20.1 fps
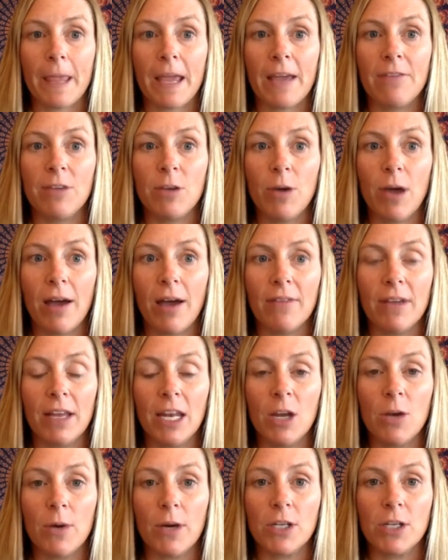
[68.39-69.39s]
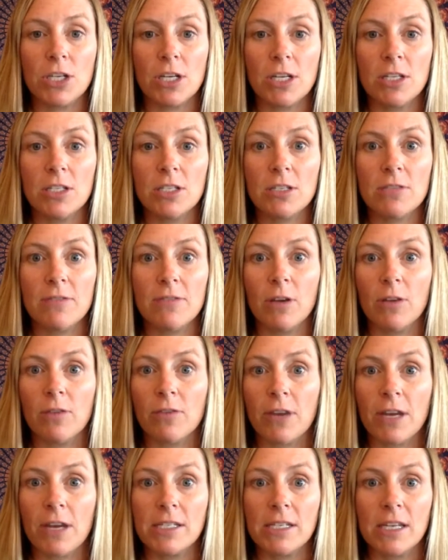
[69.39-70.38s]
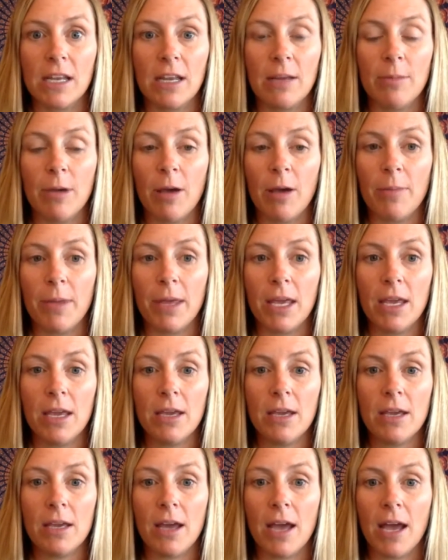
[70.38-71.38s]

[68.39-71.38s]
If you have any questions, feel free to email me